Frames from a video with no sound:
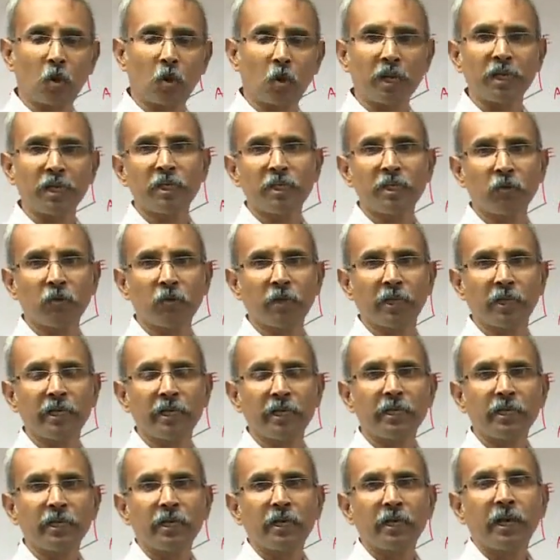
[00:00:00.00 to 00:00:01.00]
1
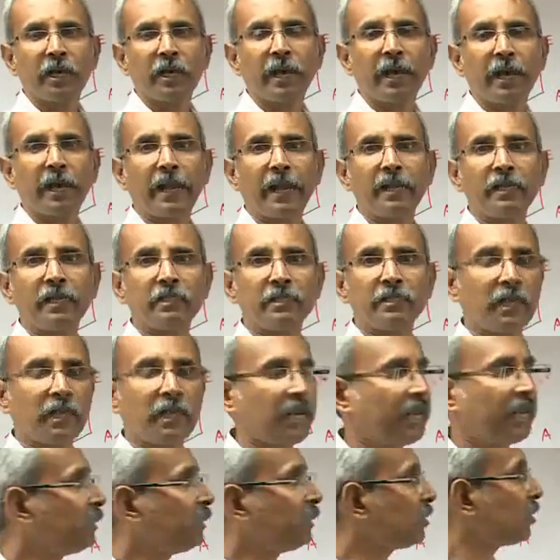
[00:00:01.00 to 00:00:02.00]
unit and
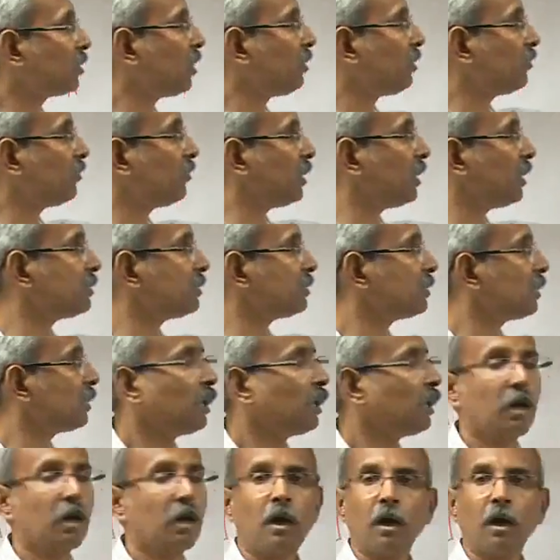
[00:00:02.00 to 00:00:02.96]
the length of this